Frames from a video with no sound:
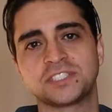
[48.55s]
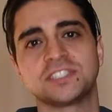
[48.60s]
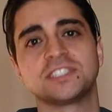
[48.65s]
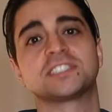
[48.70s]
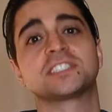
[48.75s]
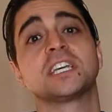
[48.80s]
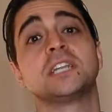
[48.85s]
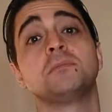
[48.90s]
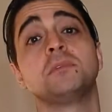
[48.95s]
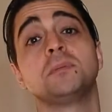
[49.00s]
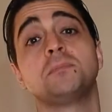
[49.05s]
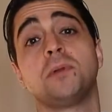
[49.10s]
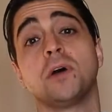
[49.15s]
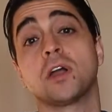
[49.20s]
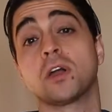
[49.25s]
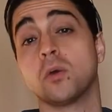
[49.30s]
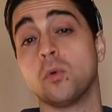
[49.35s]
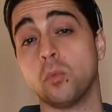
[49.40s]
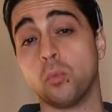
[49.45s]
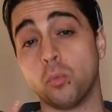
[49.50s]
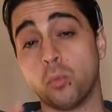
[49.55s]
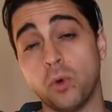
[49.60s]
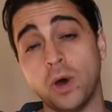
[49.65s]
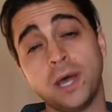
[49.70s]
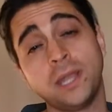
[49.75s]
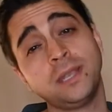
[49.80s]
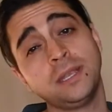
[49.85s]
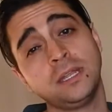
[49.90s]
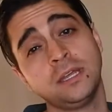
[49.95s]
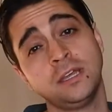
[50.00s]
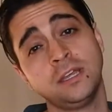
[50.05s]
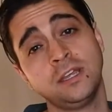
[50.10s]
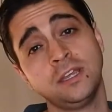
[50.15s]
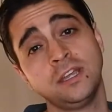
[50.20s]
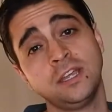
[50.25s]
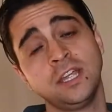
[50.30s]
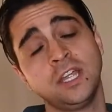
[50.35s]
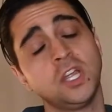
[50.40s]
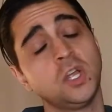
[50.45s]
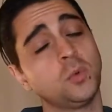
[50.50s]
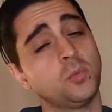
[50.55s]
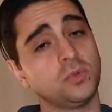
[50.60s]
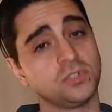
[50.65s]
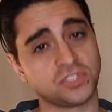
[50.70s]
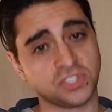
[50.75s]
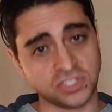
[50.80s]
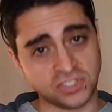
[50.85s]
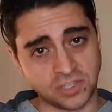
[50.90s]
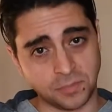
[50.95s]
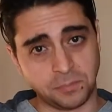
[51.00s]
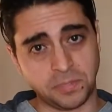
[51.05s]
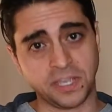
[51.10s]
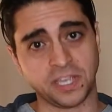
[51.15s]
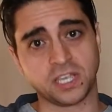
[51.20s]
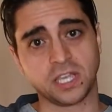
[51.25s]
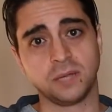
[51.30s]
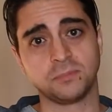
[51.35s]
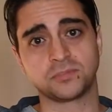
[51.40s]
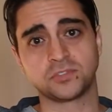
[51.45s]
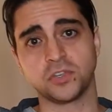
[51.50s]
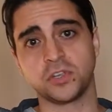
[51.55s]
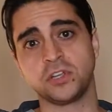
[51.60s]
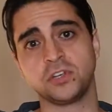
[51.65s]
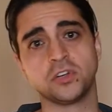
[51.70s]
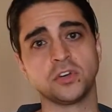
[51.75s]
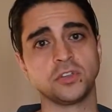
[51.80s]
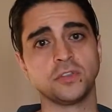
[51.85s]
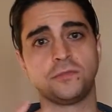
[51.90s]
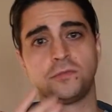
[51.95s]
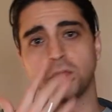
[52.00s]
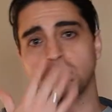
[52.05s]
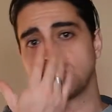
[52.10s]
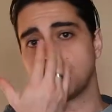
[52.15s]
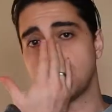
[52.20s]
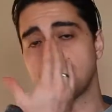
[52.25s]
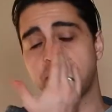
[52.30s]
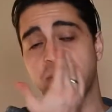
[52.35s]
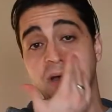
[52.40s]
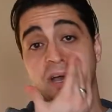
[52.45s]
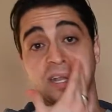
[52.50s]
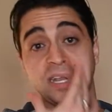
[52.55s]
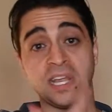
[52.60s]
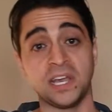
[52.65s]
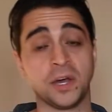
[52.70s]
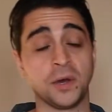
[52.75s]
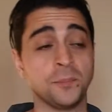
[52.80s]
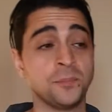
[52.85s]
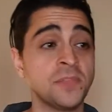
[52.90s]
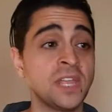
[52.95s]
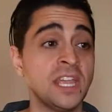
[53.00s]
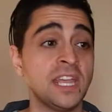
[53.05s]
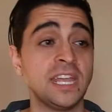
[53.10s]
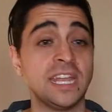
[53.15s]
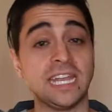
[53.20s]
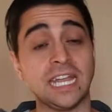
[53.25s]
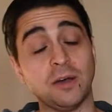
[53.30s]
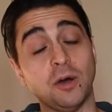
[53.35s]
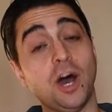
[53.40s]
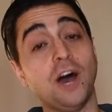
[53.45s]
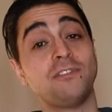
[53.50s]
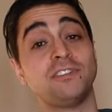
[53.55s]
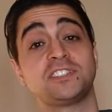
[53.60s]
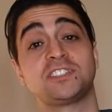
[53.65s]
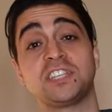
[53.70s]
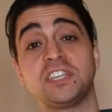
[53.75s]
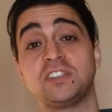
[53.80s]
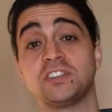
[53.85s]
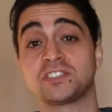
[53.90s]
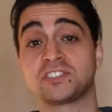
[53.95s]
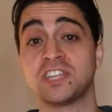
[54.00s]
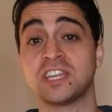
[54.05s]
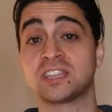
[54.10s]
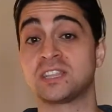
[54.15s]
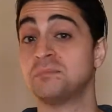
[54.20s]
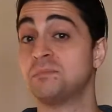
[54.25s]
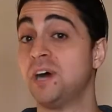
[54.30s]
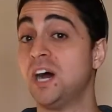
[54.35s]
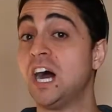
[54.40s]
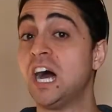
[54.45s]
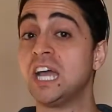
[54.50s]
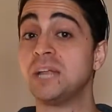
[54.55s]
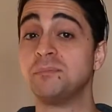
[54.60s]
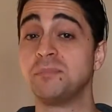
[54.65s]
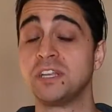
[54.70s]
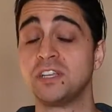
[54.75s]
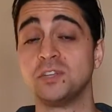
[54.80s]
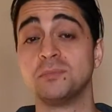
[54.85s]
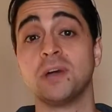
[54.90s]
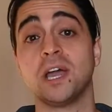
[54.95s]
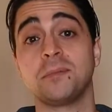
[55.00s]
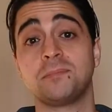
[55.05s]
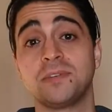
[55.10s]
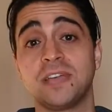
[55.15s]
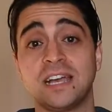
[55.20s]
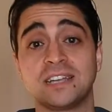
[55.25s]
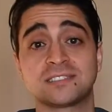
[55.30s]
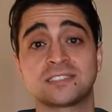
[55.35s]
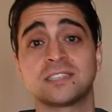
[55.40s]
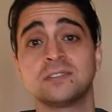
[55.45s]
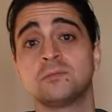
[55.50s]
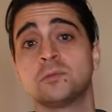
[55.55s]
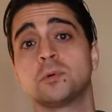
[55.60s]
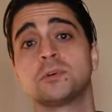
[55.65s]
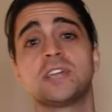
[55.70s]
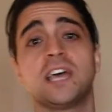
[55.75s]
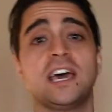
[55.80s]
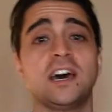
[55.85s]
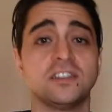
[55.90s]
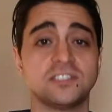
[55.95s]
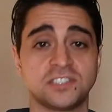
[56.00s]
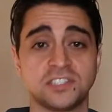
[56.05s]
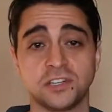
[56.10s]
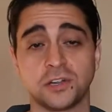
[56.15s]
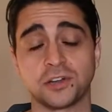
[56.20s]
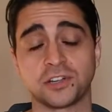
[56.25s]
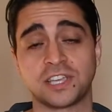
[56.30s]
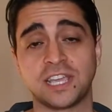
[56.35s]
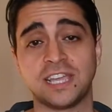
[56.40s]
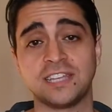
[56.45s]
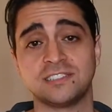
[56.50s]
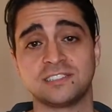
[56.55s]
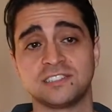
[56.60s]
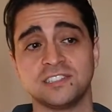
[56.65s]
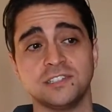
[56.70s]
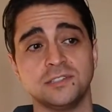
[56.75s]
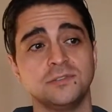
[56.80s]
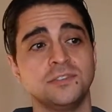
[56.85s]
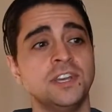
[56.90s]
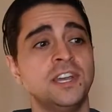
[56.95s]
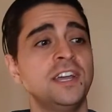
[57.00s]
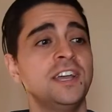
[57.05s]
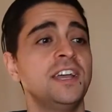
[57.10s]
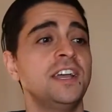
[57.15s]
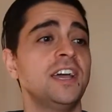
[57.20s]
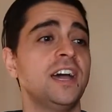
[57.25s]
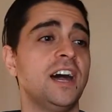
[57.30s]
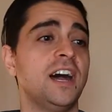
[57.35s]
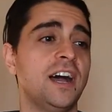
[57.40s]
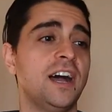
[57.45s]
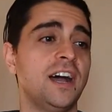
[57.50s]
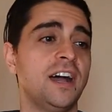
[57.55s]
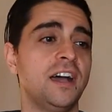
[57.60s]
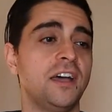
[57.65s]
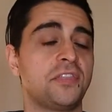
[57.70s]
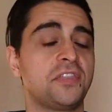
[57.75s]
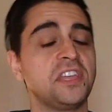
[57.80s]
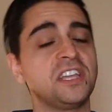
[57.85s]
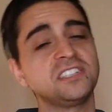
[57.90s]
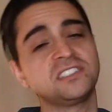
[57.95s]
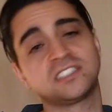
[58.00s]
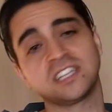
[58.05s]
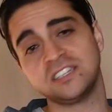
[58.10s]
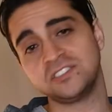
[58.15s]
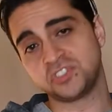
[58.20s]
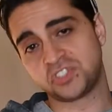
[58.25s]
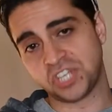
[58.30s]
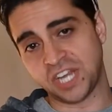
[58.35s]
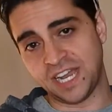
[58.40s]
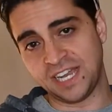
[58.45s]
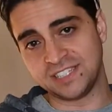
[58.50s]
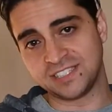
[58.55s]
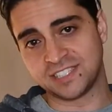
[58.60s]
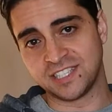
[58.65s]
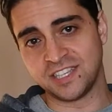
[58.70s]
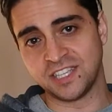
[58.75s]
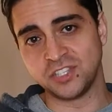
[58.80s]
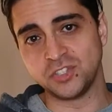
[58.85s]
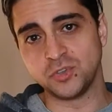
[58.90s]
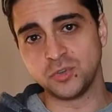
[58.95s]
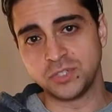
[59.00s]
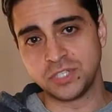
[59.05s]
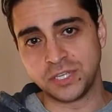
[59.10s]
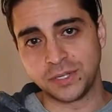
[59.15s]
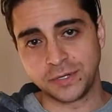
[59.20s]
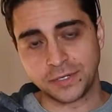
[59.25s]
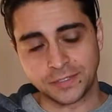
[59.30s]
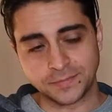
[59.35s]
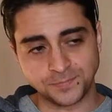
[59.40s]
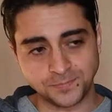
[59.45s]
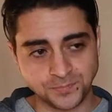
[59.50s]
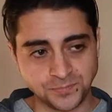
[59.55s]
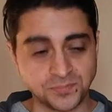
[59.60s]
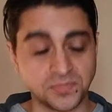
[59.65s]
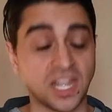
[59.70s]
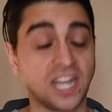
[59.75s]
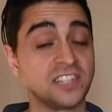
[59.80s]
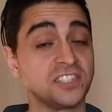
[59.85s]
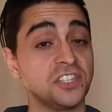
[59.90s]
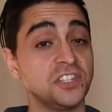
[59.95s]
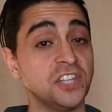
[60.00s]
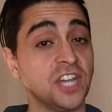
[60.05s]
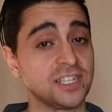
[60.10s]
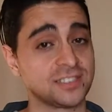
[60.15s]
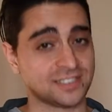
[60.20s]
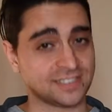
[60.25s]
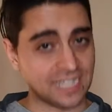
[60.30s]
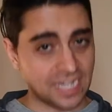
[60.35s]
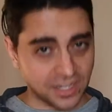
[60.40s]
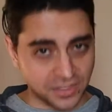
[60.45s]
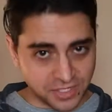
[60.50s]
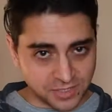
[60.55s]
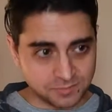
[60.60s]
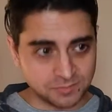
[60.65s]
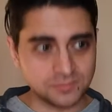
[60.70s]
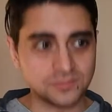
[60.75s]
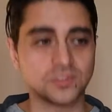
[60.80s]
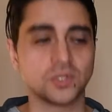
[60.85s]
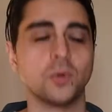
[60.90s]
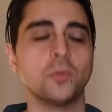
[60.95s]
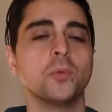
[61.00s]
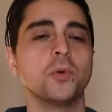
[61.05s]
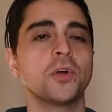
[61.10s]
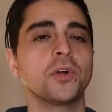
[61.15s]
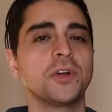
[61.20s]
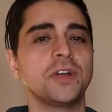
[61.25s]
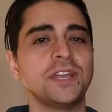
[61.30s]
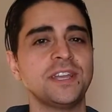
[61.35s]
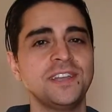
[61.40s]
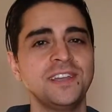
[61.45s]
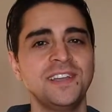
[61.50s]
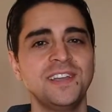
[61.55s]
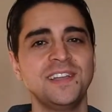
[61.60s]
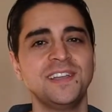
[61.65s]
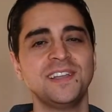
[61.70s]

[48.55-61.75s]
It's going to be part 1, which is the pickup, so you know the format by now. Now, obviously, there's nothing behind me. You might be asking, where the hell is the arcade, Steve? Things done changed in the new year. I did not sell them. Don't worry.